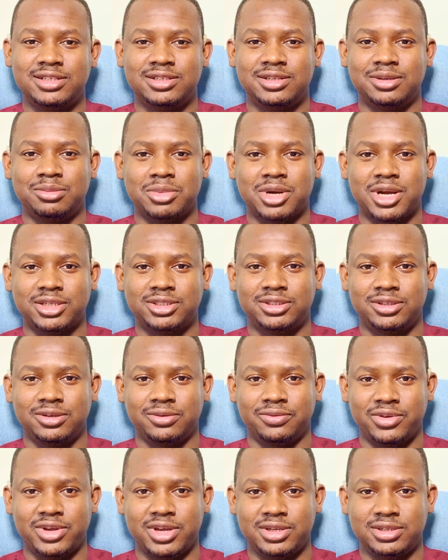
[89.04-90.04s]
that matched your
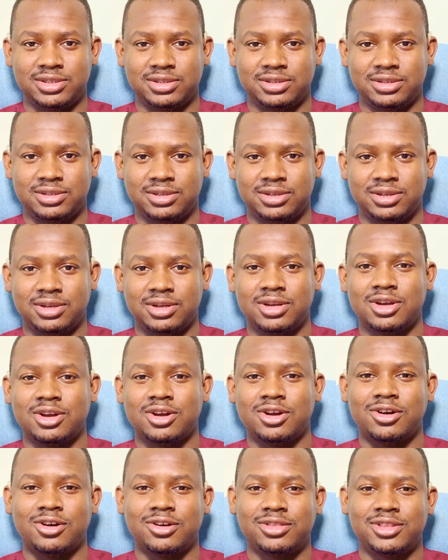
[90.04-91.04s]
face.
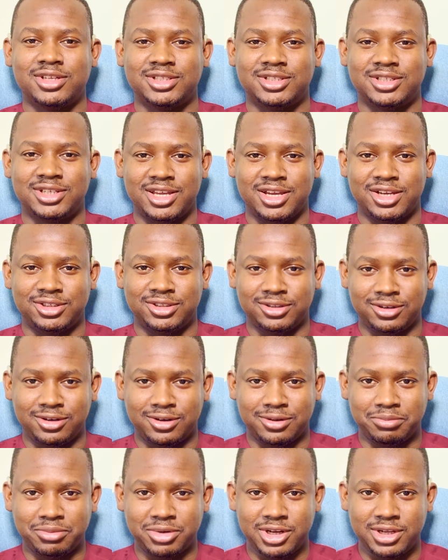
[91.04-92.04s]
Authentication
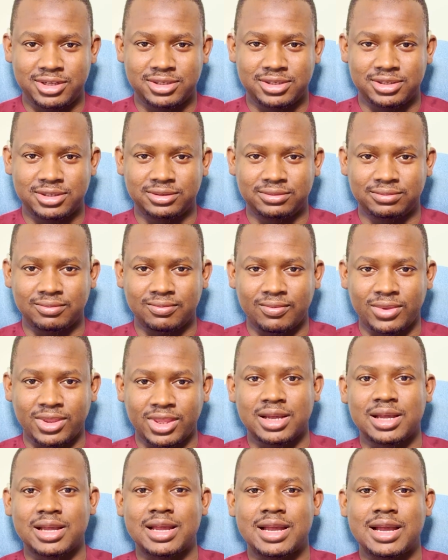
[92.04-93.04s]
complete.
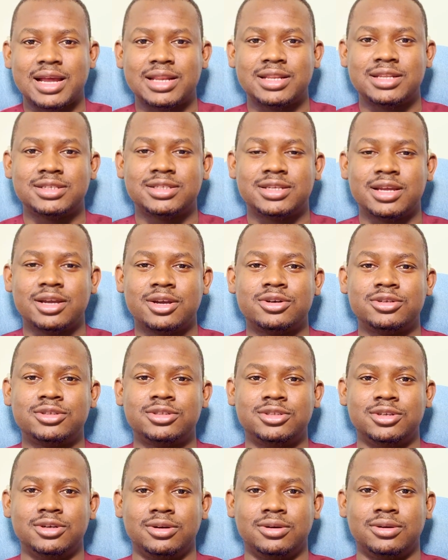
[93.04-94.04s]
At the second
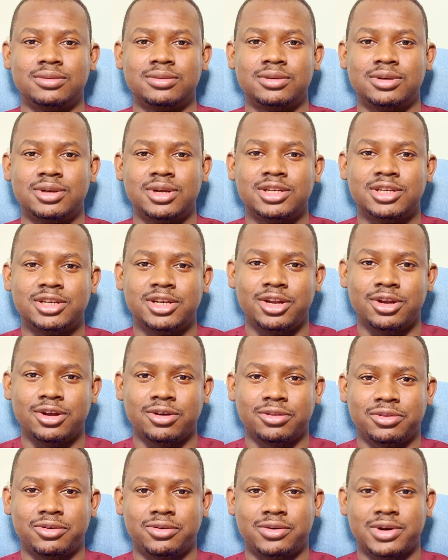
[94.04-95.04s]
door, they
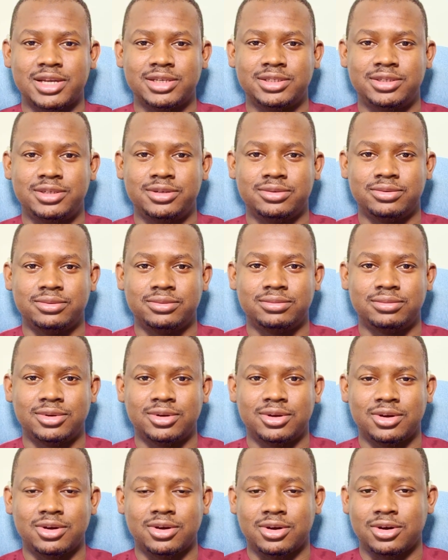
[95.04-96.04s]
authorized you
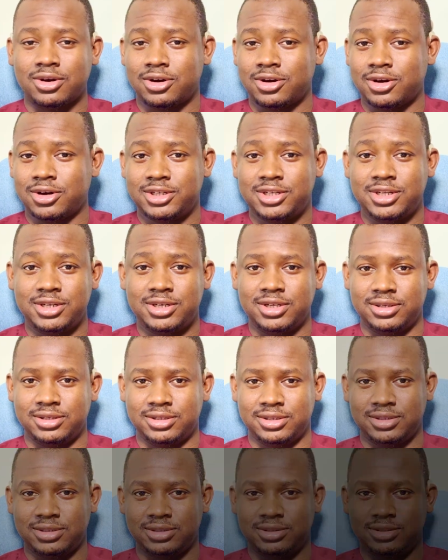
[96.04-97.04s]
or didn't.